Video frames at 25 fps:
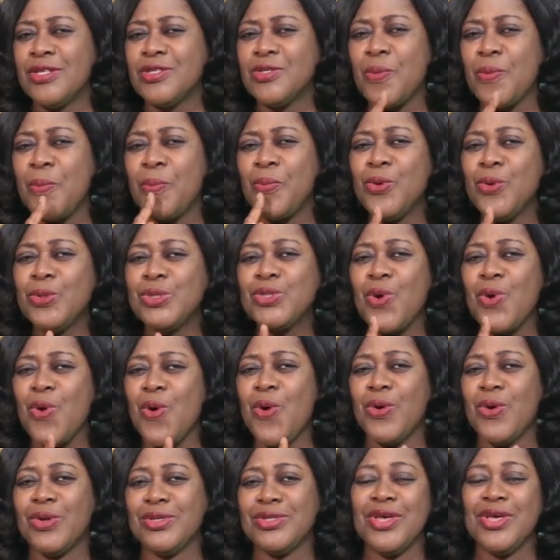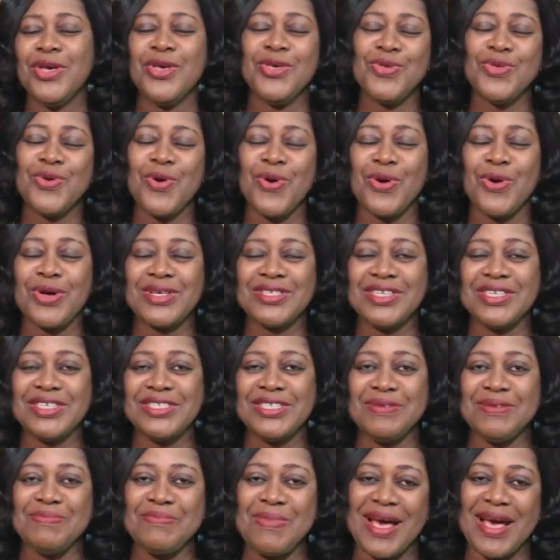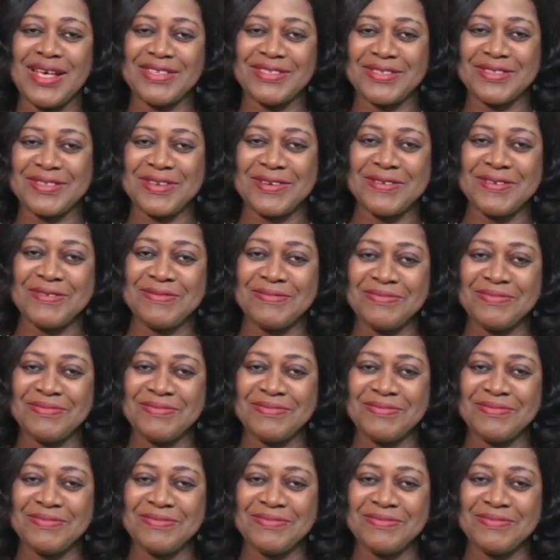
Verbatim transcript: to put on your oxygen mask.